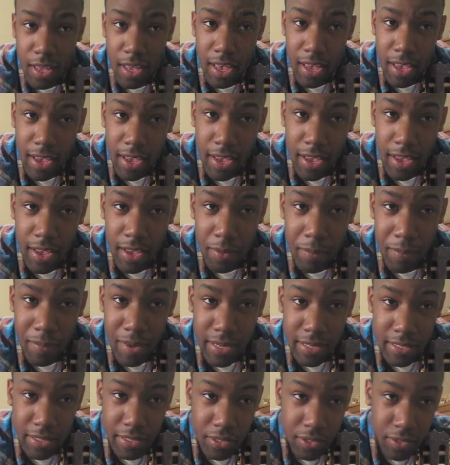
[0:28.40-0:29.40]
And
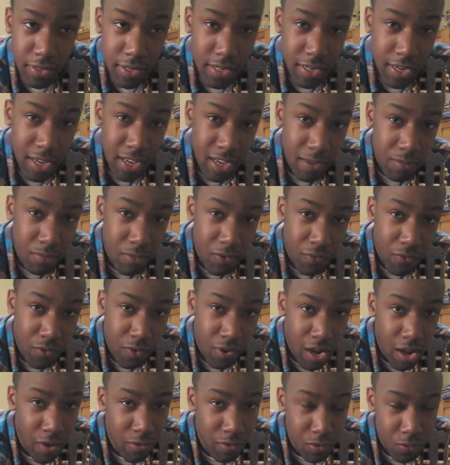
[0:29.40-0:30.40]
my screen name
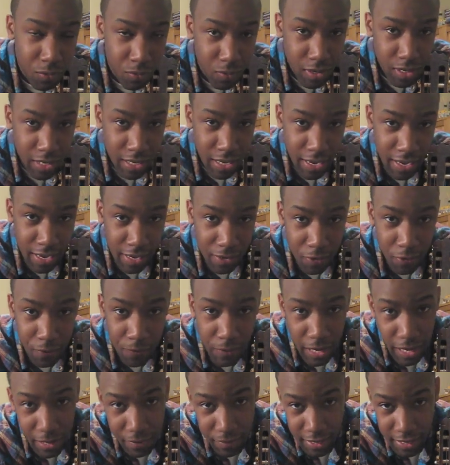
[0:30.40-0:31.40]
before I was OneNine
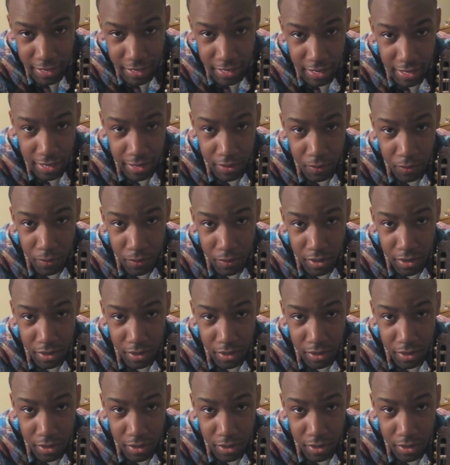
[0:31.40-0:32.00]
0588,